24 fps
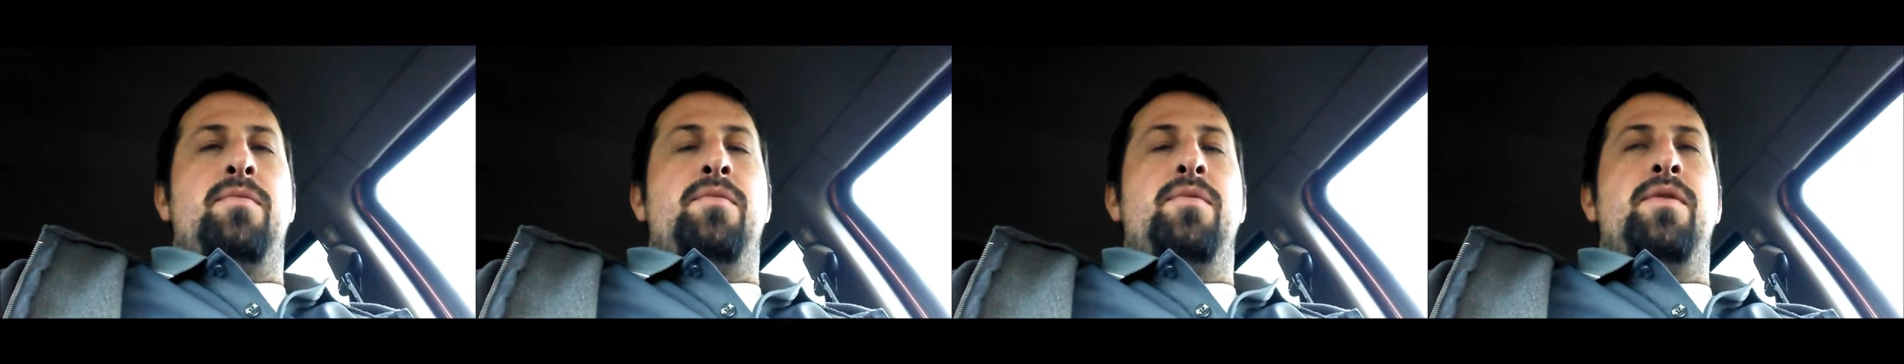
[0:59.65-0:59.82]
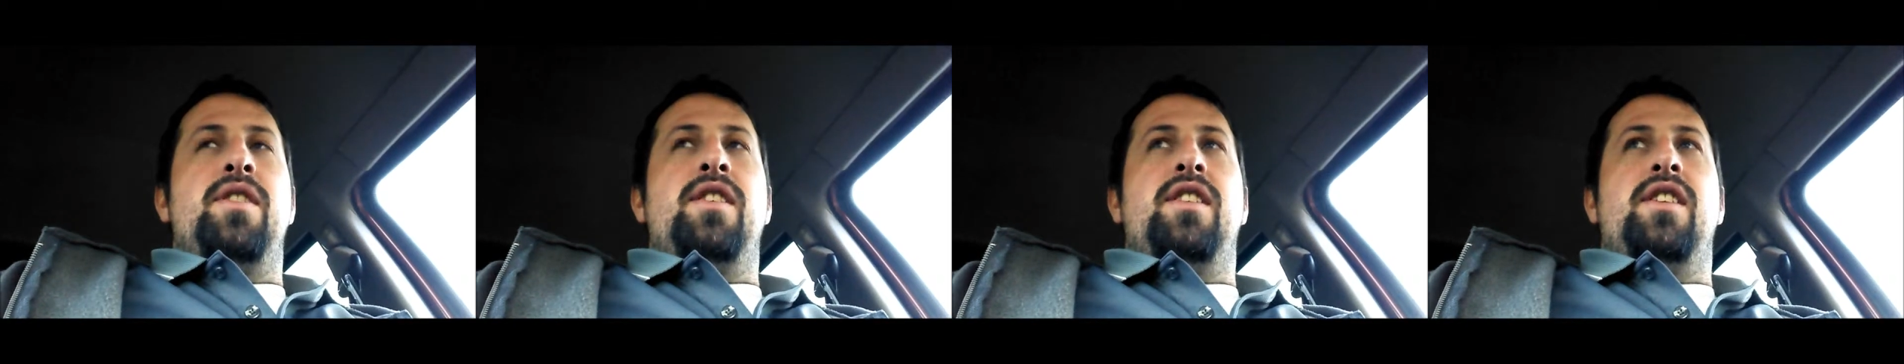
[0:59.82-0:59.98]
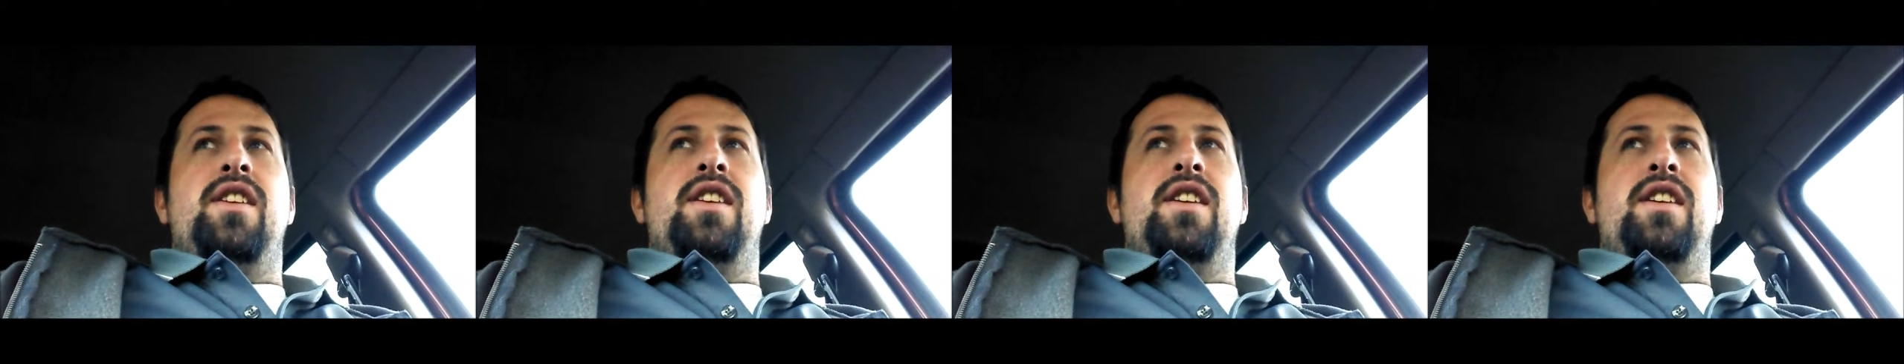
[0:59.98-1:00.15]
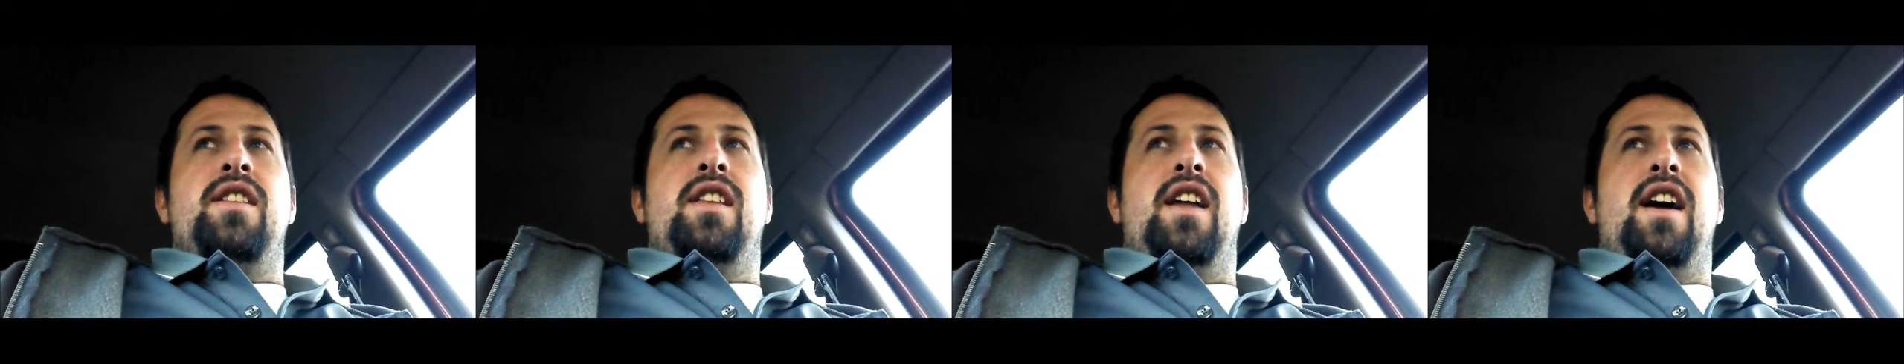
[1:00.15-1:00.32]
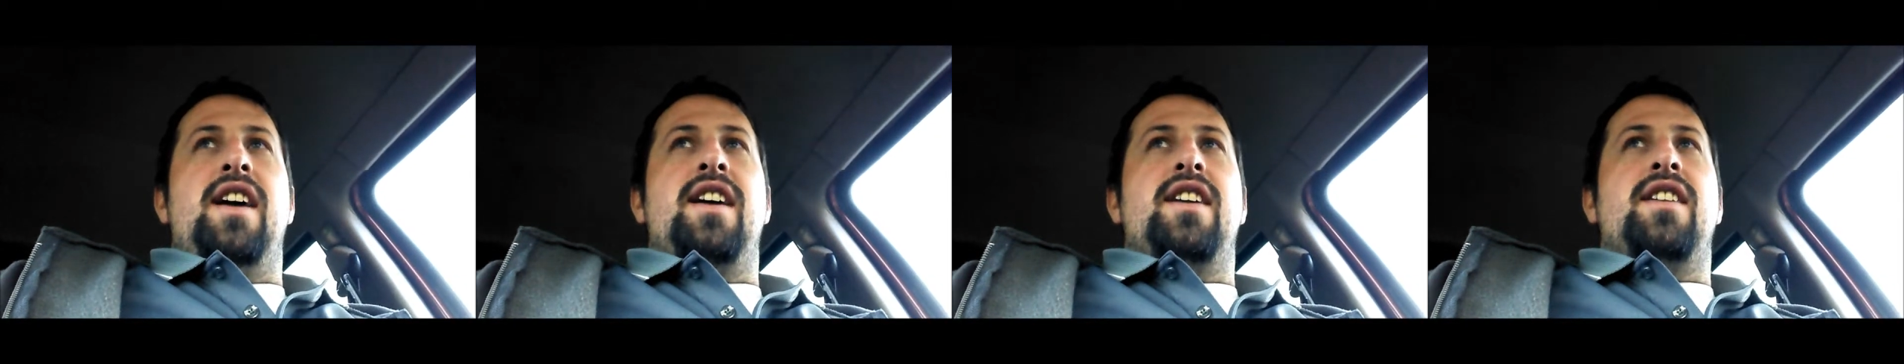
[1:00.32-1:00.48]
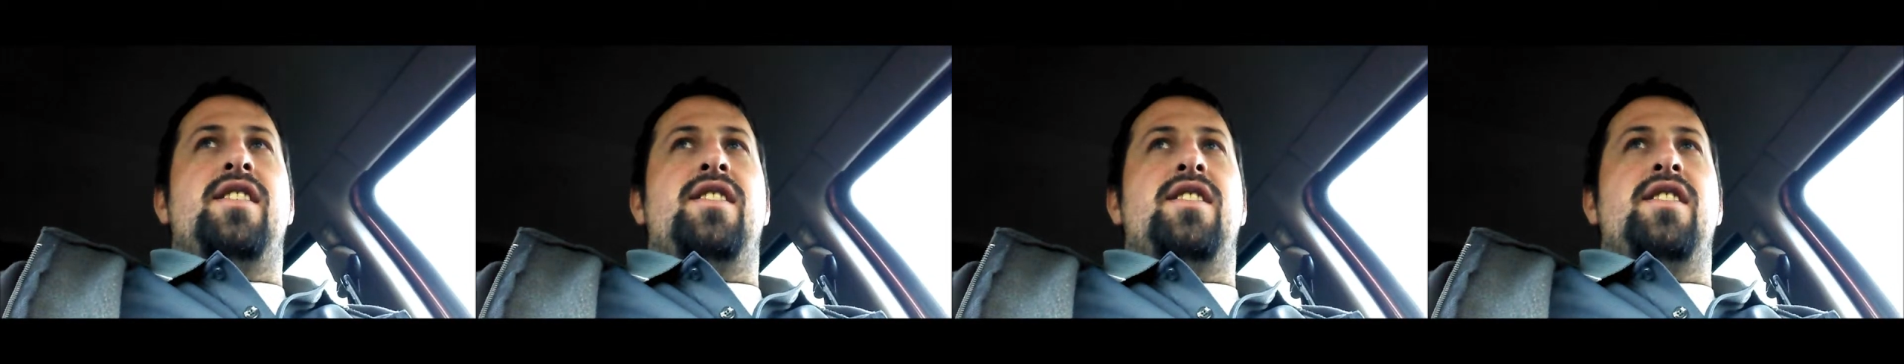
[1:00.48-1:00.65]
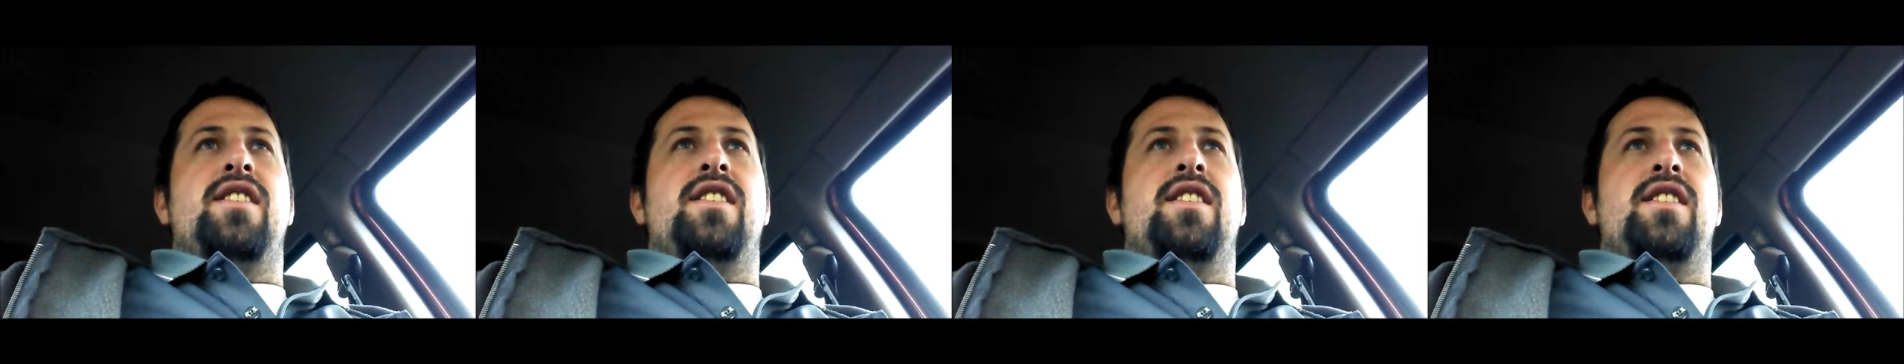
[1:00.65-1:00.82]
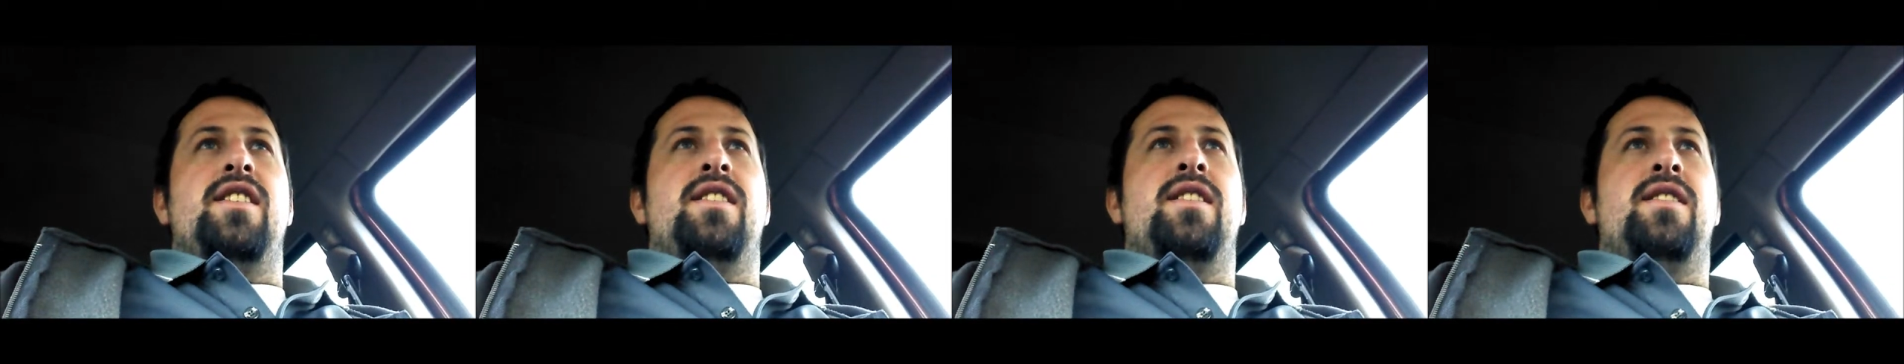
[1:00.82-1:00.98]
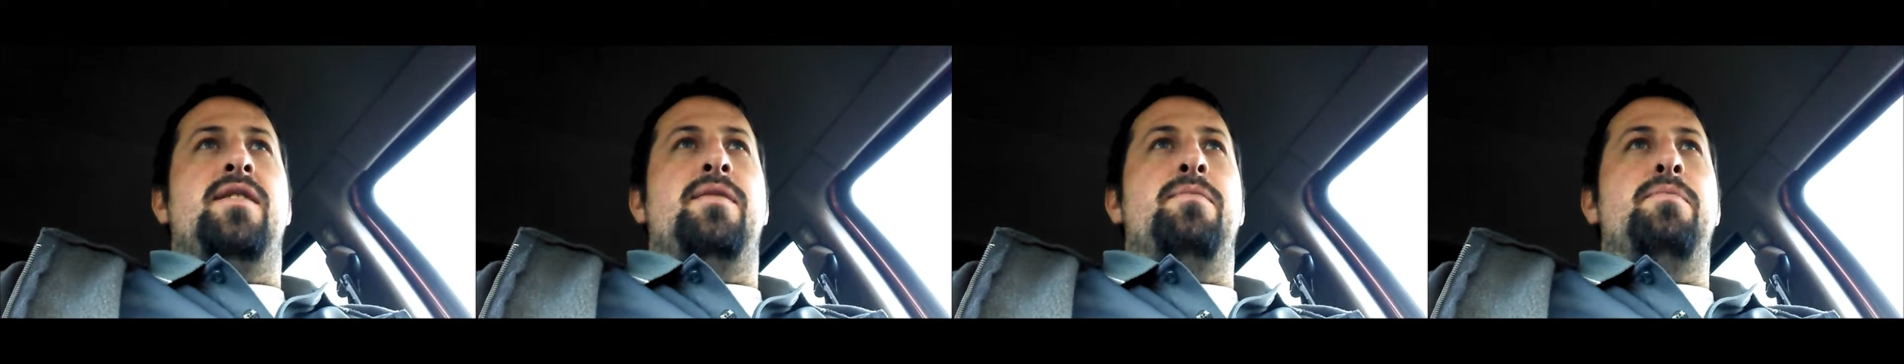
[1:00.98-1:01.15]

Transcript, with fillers: really like to